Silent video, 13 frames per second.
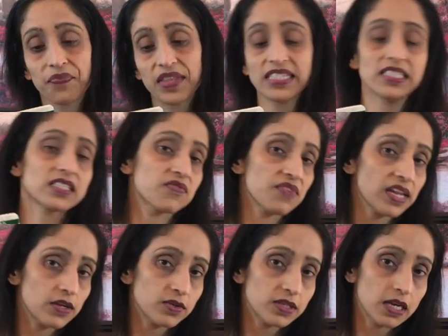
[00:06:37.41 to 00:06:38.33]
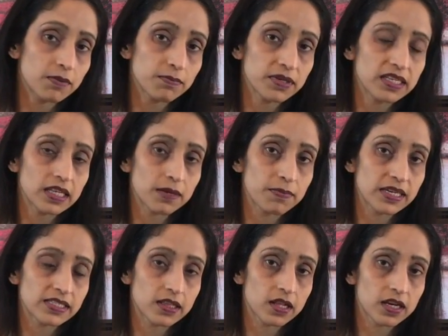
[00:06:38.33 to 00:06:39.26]
This is a very good company that
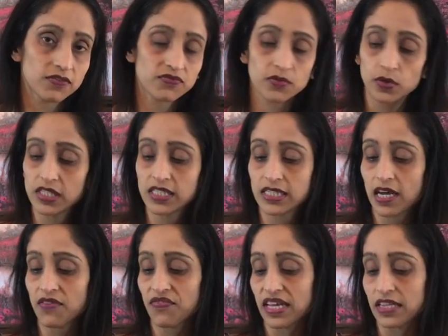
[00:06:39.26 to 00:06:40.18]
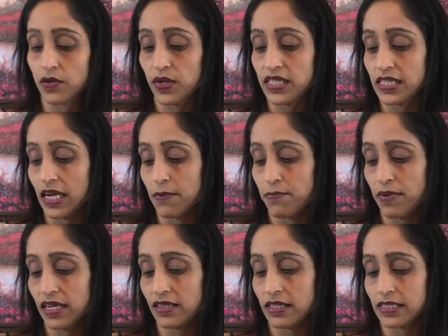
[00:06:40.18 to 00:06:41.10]
makes a lot of good stuff. And the reason I
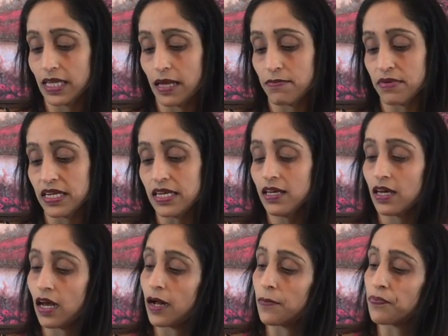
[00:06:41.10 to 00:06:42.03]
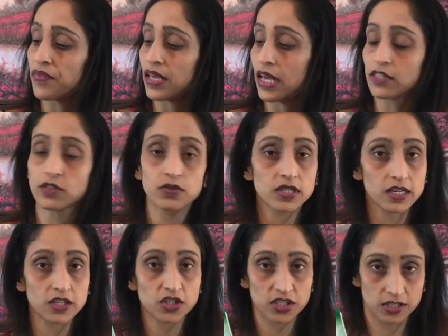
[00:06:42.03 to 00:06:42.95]
picked this company, Esso
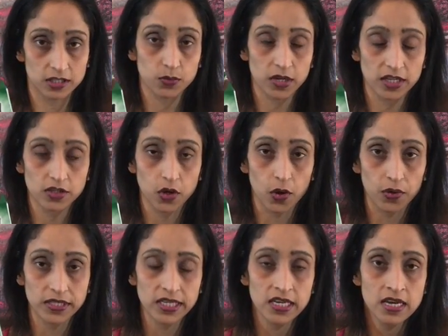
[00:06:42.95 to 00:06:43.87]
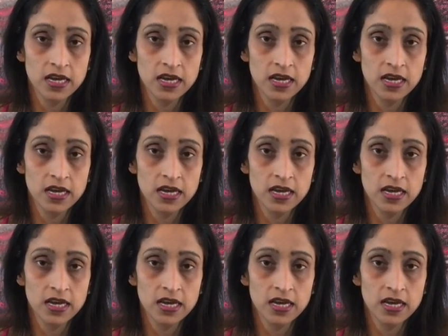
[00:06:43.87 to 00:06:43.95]
Delicious is what it's called.